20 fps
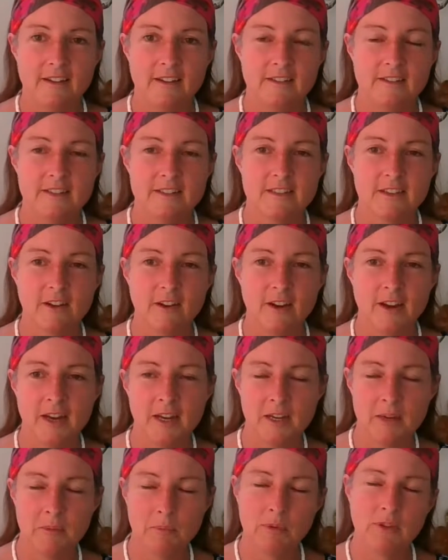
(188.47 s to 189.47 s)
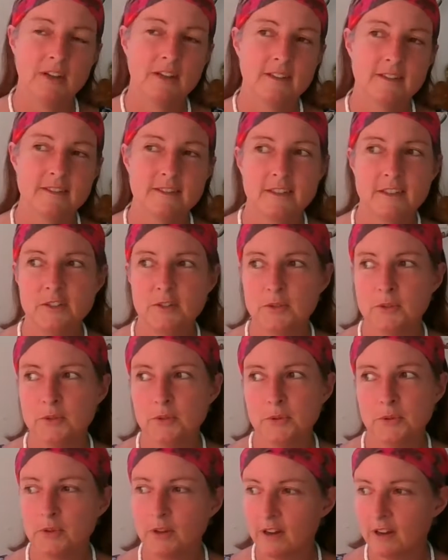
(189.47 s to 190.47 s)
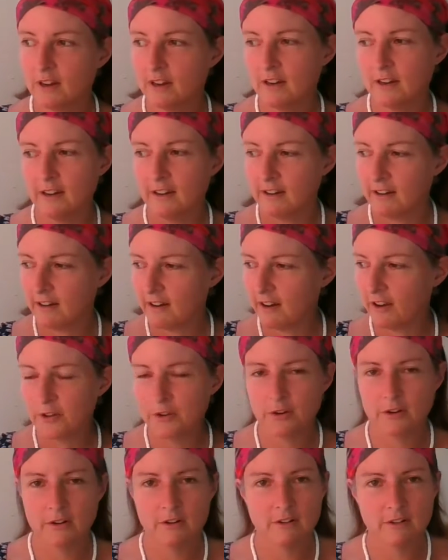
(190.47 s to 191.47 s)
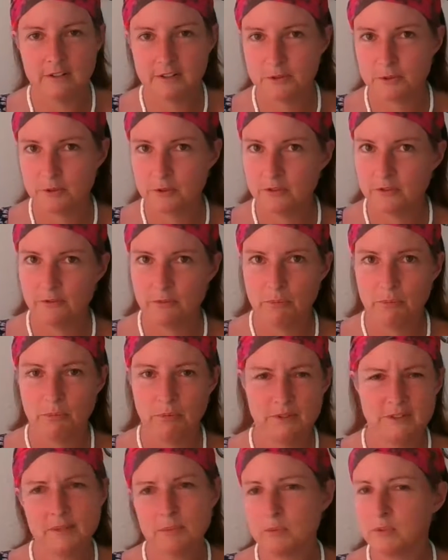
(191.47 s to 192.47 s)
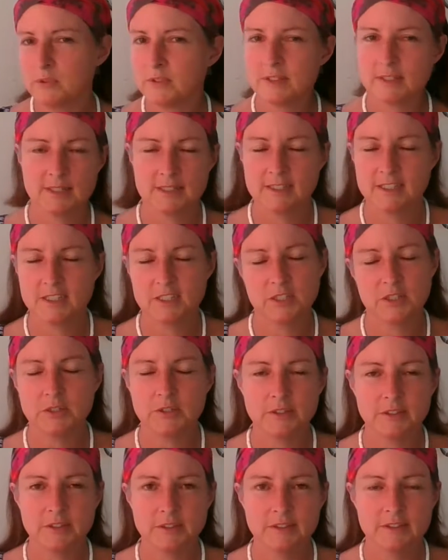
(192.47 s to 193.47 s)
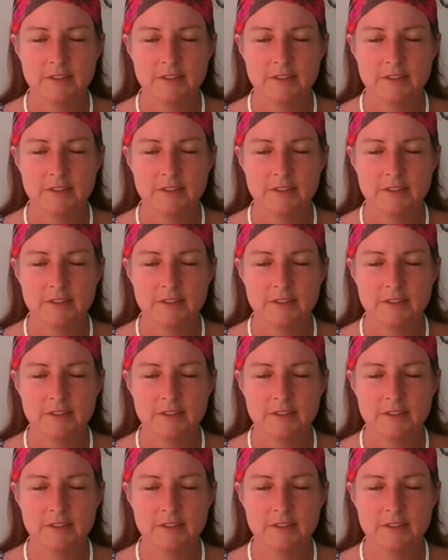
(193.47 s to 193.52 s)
design. Plus I do other sort of principles and digital